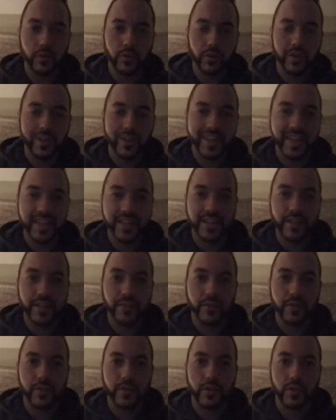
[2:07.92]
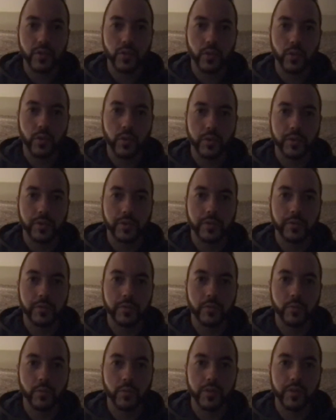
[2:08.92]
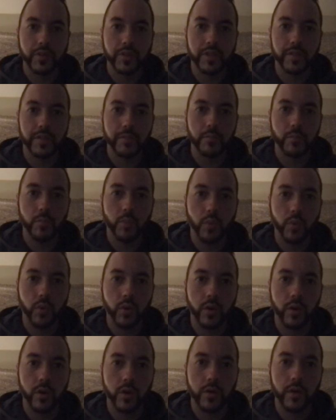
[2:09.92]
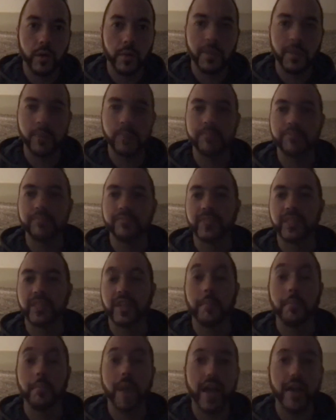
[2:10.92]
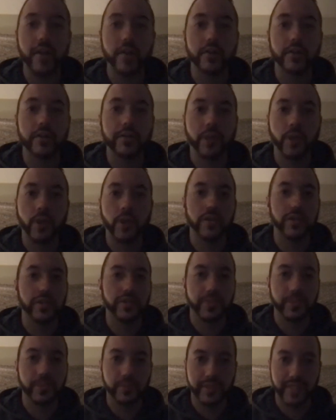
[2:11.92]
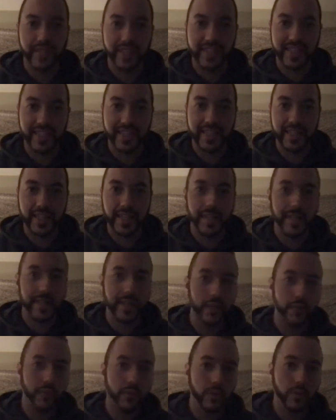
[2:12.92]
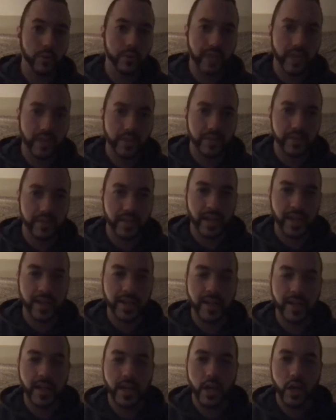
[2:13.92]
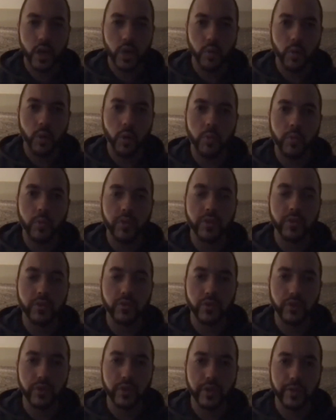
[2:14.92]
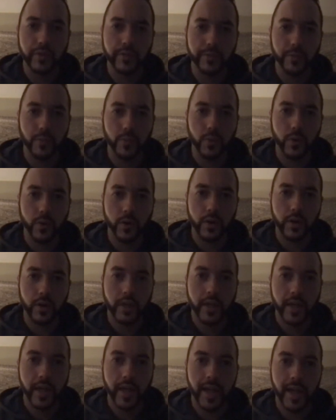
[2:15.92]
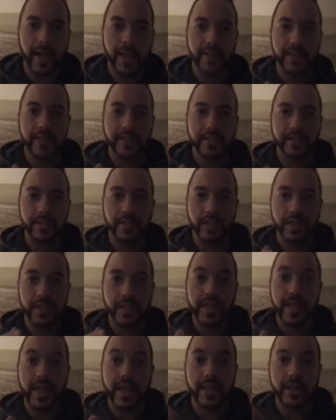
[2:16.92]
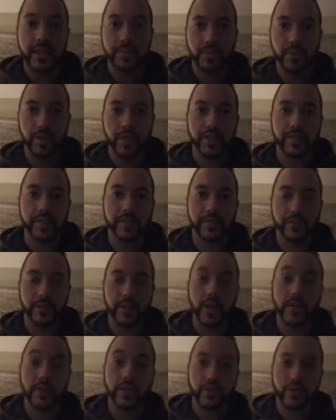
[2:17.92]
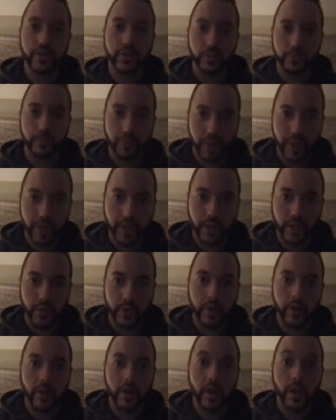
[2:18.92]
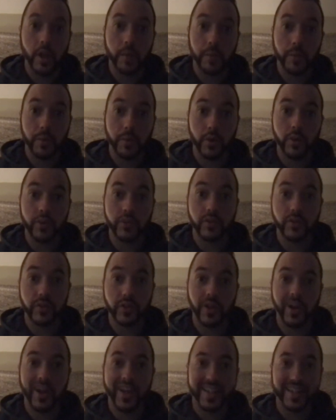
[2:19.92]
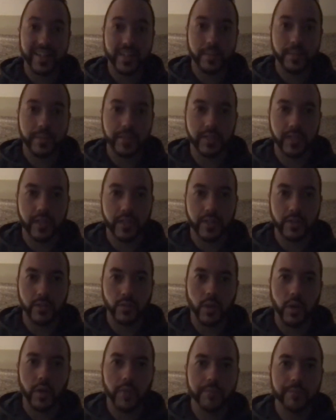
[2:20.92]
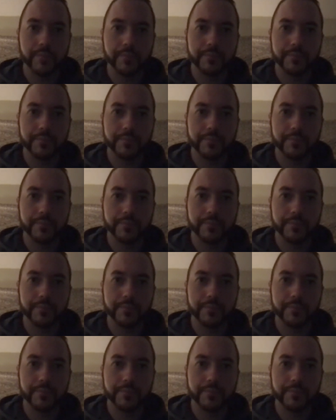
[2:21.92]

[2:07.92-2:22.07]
looking at different schools, was it more, I mean, did it matter as far as if it was in Connecticut or if it was outside? What were you looking for as the next place for not just your playing career, but also your academic side as well?